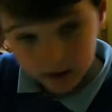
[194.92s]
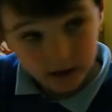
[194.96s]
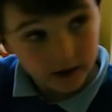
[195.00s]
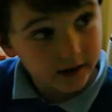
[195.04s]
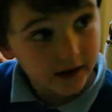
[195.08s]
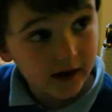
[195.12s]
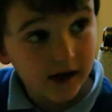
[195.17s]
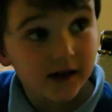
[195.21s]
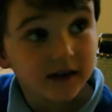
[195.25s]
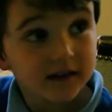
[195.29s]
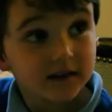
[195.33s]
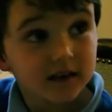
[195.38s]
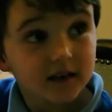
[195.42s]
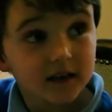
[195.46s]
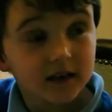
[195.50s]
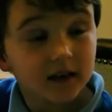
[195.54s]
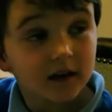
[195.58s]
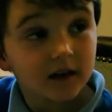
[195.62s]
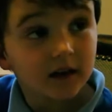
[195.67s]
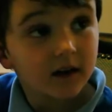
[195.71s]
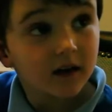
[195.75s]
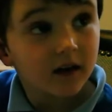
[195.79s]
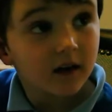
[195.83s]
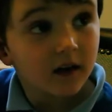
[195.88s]
guessed.
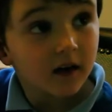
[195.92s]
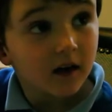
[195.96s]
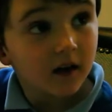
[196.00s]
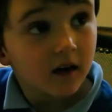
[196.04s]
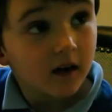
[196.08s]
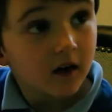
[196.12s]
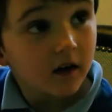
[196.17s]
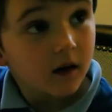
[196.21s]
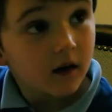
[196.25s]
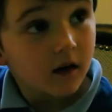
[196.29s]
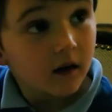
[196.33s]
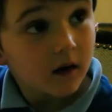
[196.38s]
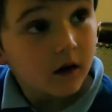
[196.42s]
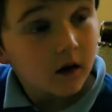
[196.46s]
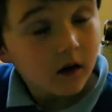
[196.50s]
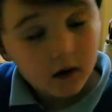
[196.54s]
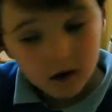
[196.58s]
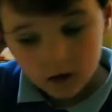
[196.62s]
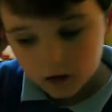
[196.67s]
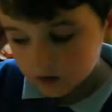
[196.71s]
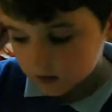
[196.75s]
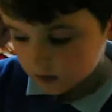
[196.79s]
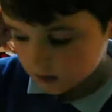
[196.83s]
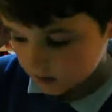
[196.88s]

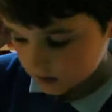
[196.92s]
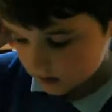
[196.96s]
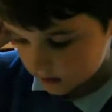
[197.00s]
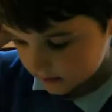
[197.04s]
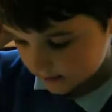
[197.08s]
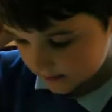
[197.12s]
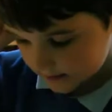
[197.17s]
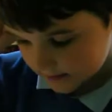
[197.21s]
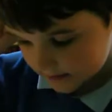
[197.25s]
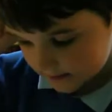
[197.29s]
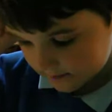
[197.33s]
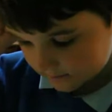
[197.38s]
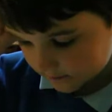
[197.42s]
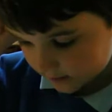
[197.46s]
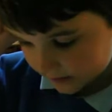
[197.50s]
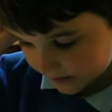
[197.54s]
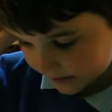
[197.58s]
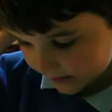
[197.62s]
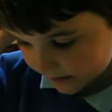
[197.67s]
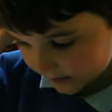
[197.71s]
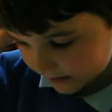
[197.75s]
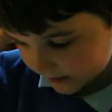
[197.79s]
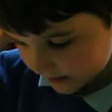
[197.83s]
Is it right?